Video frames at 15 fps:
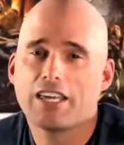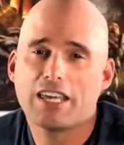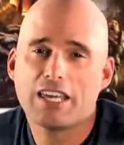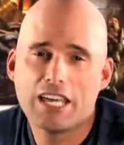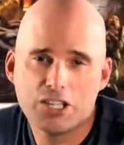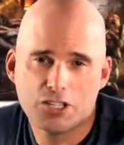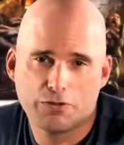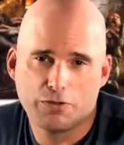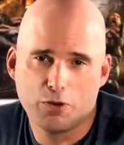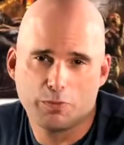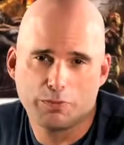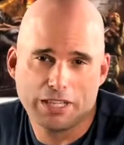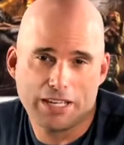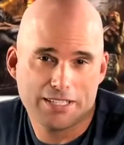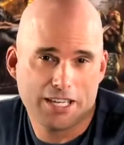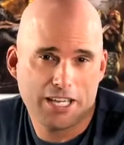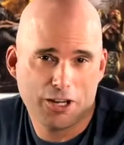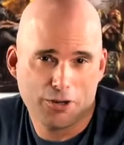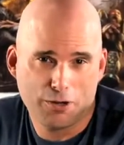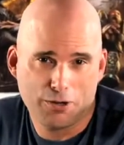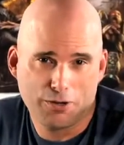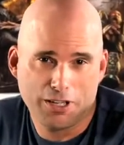each of whom plays a
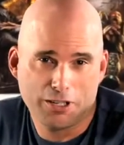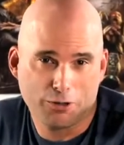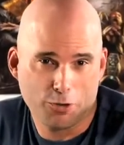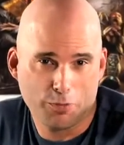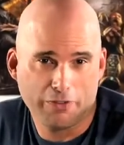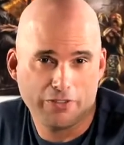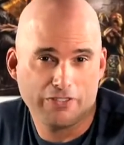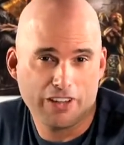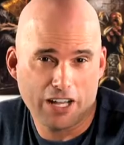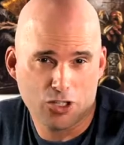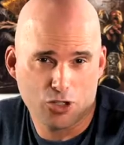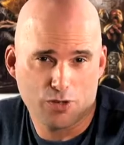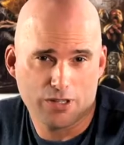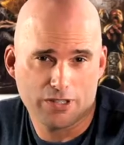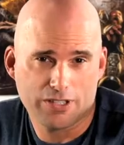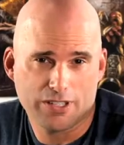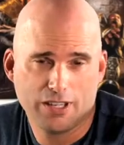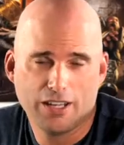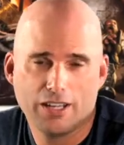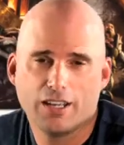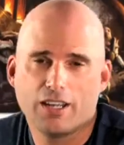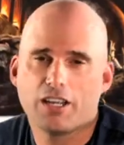hero in a group of adventurers.
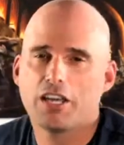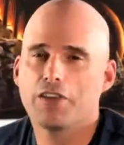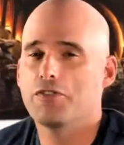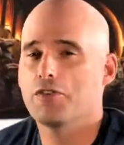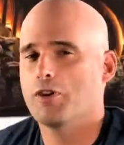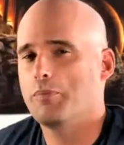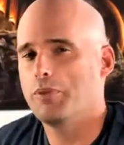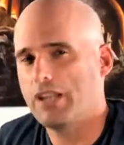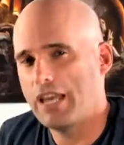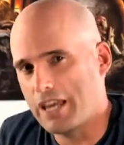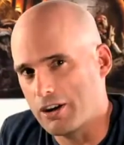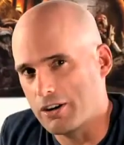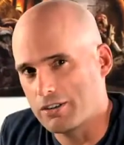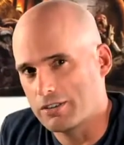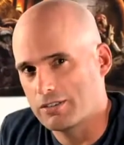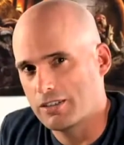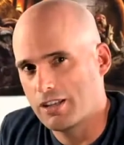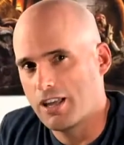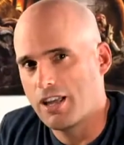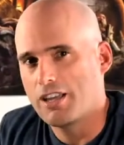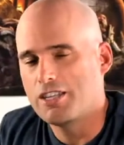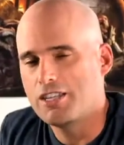If you're a player,
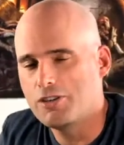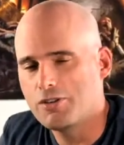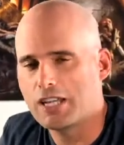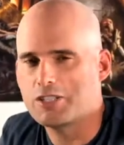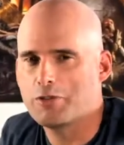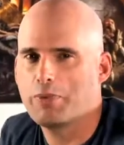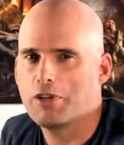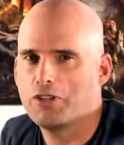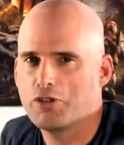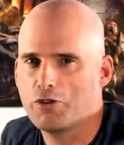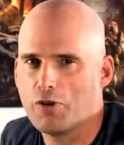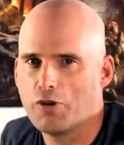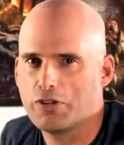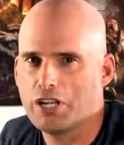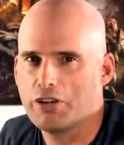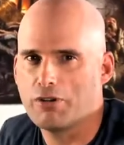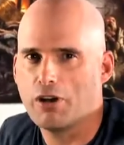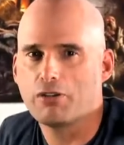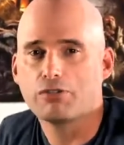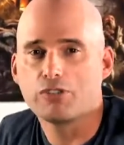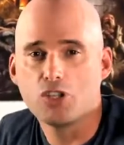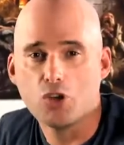you get to build your own
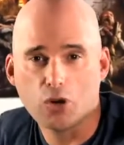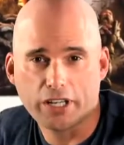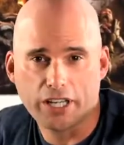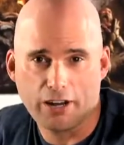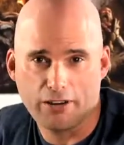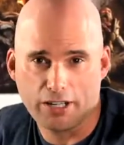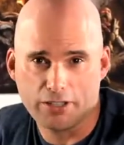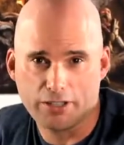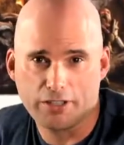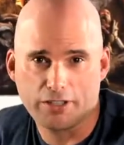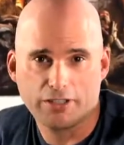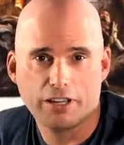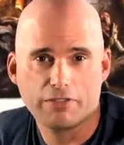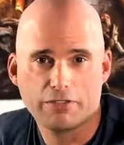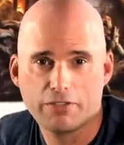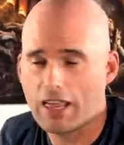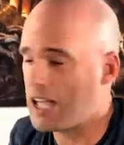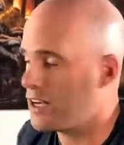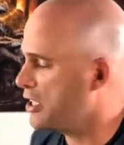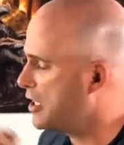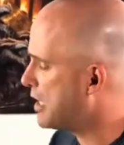hero, your character, and for that you